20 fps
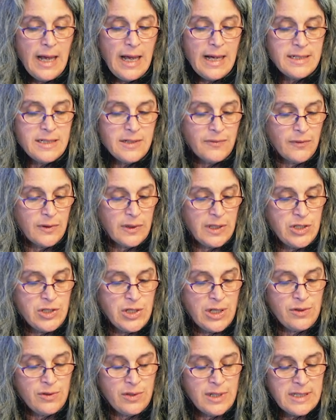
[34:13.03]
and differently
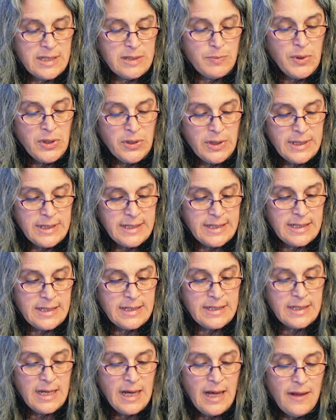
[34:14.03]
gendered
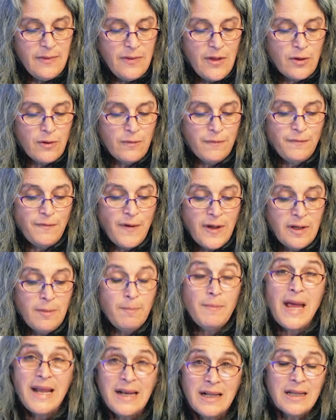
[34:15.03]
experiences that are
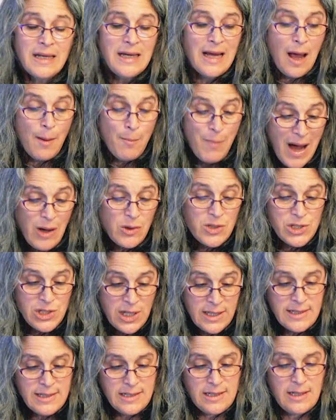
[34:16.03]
fundamentally about
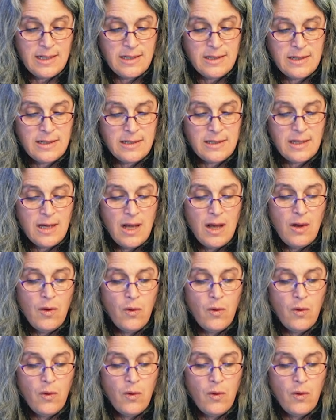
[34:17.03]
justice,